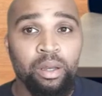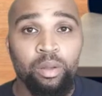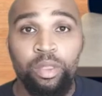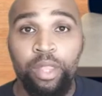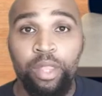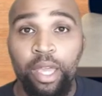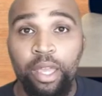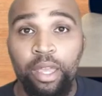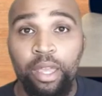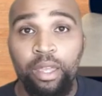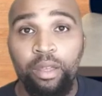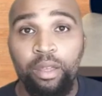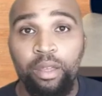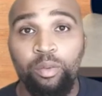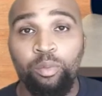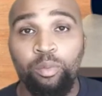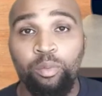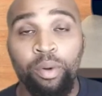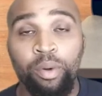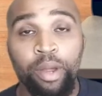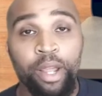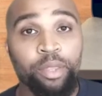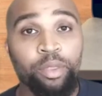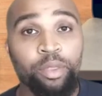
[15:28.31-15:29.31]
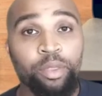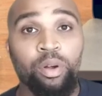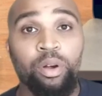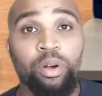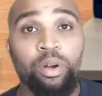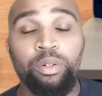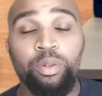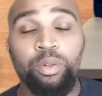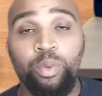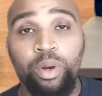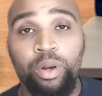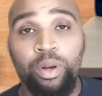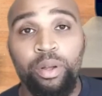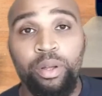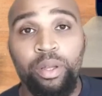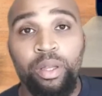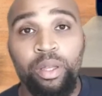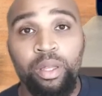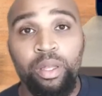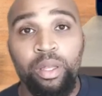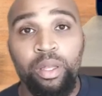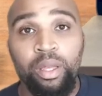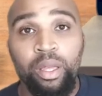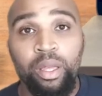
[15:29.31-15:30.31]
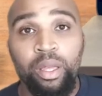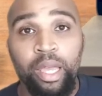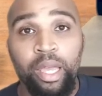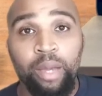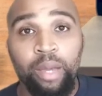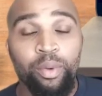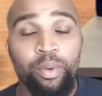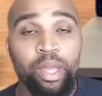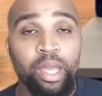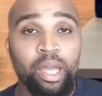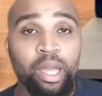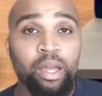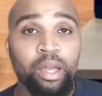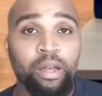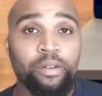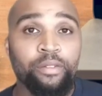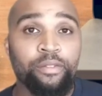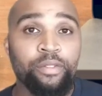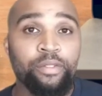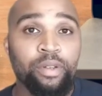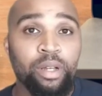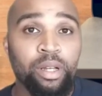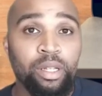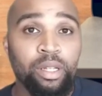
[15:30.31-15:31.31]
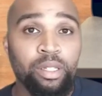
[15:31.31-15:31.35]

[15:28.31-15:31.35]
They bring their own work, and we have